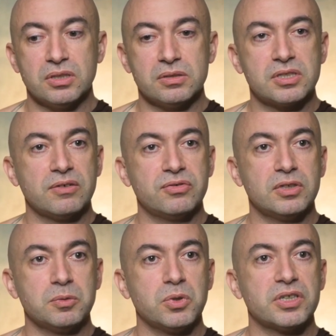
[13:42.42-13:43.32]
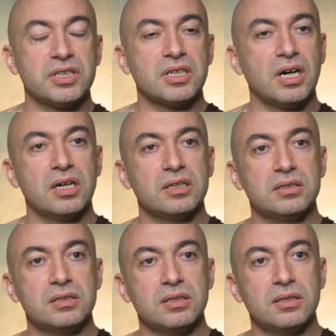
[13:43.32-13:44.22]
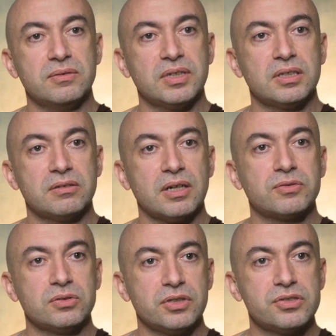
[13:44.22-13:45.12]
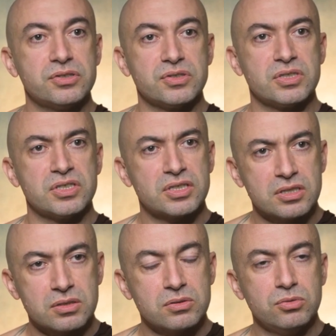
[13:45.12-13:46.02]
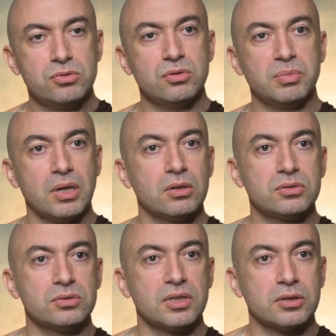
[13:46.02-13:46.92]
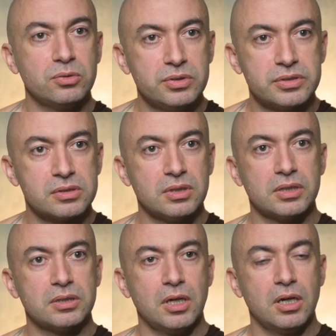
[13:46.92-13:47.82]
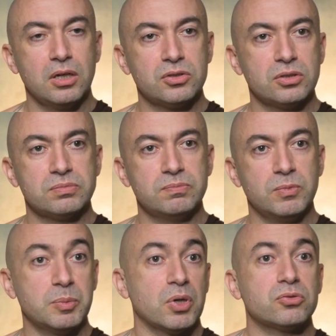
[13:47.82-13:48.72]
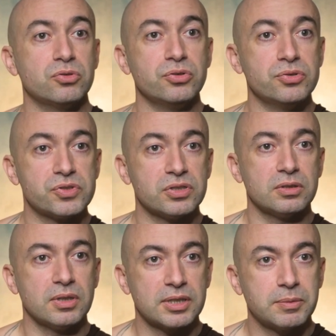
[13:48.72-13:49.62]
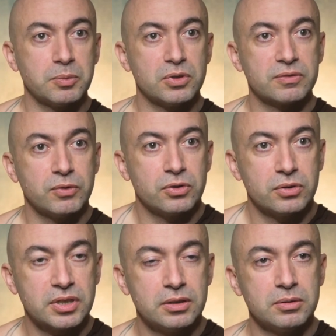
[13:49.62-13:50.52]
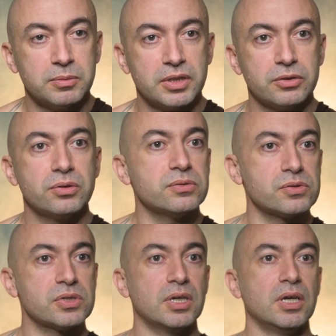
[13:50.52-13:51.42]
suffering, working hard in a very rough conditions. And he says, who do you belong to? Like, who is like? He says, we belong to you, sir. Like, we work for your kingdom. We are yours.